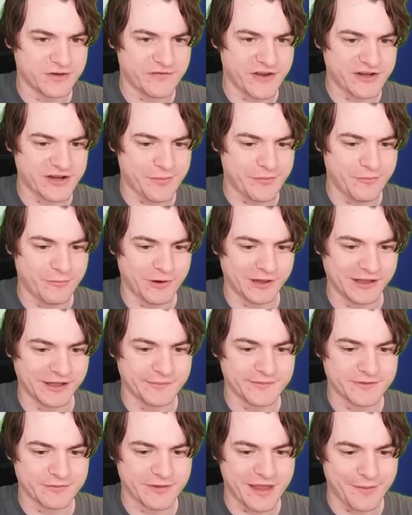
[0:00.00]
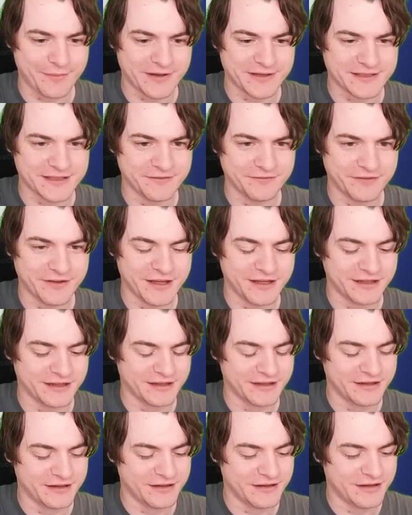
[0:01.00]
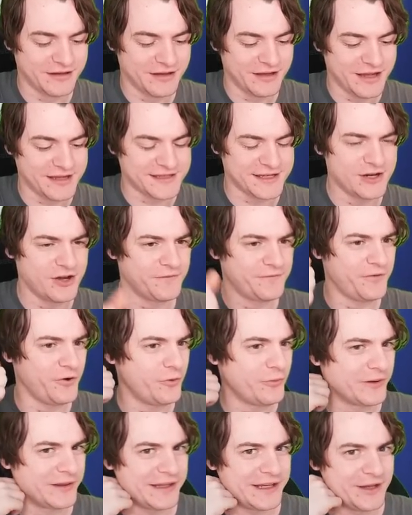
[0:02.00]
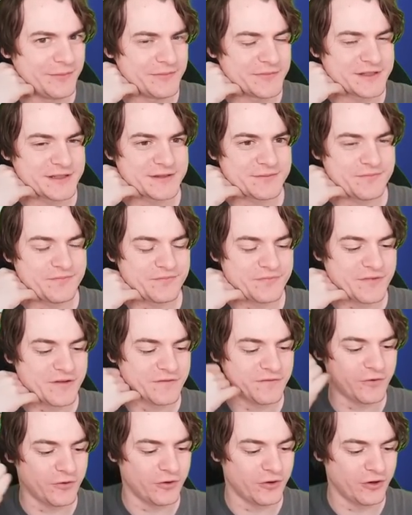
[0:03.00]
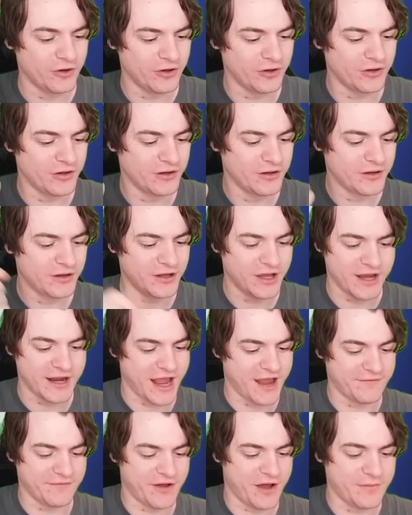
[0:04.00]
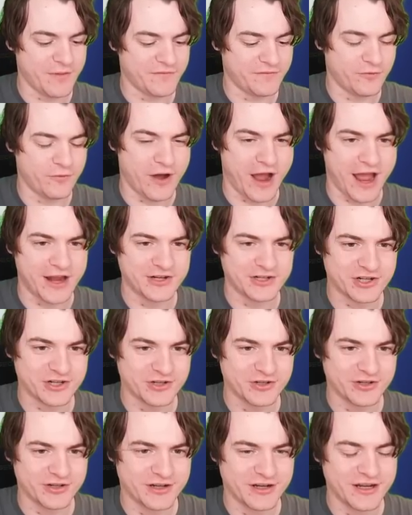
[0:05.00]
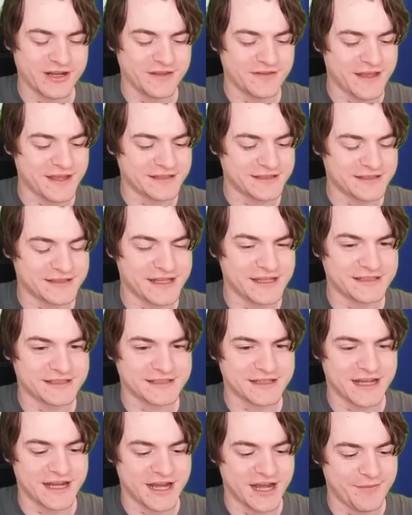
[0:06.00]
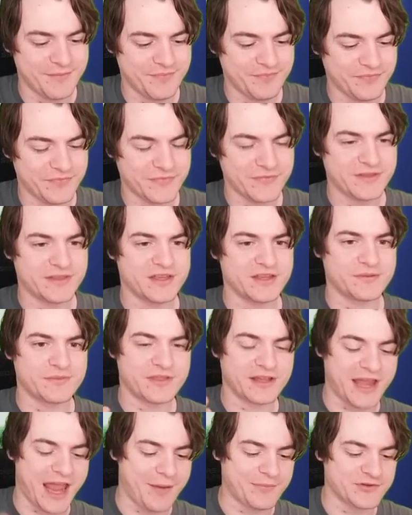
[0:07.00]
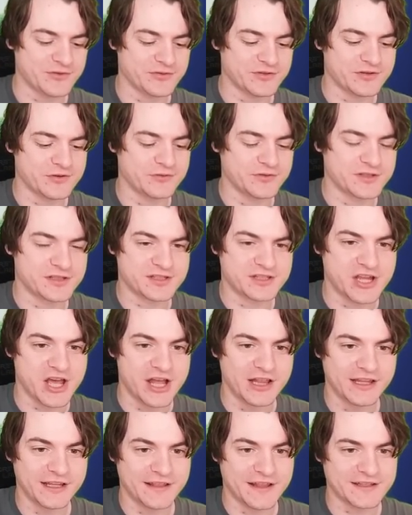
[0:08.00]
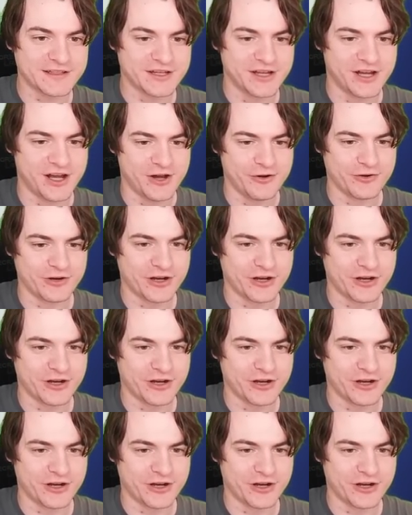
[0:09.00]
I type in Williams, will that be something? Is it not Fort Williams? Fort Andrew. The capital's called Stirling. That's our